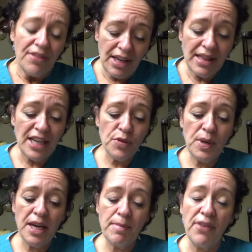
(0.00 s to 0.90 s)
Then last
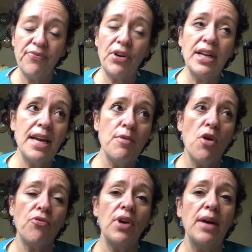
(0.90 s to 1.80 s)
weekend, my friend came
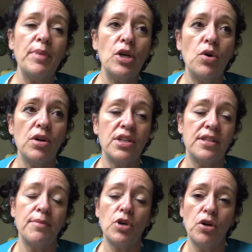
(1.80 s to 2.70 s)
over and we cooked
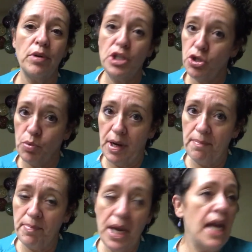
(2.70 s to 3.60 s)
some curried
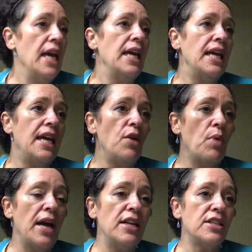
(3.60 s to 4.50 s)
shrimp. He
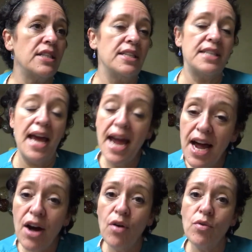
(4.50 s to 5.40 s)
went to
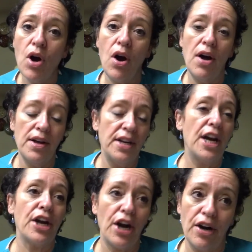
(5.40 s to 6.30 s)
town on
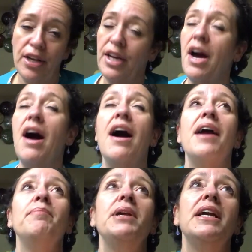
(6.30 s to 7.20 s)
garlic.
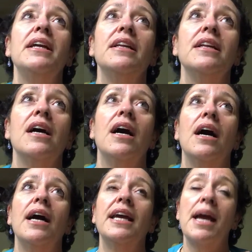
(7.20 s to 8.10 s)
I mean,
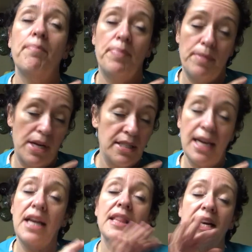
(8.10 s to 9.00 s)
I was
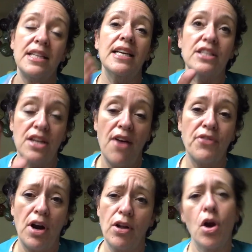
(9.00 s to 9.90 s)
like, that is enough
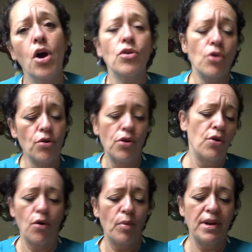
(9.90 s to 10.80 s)
garlic. No,
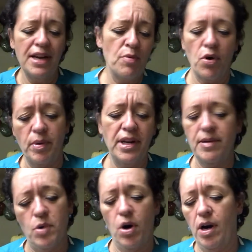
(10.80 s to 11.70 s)
we need more, we
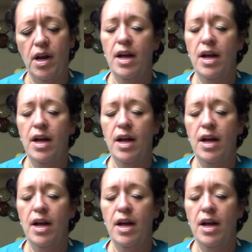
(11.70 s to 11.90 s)
need more.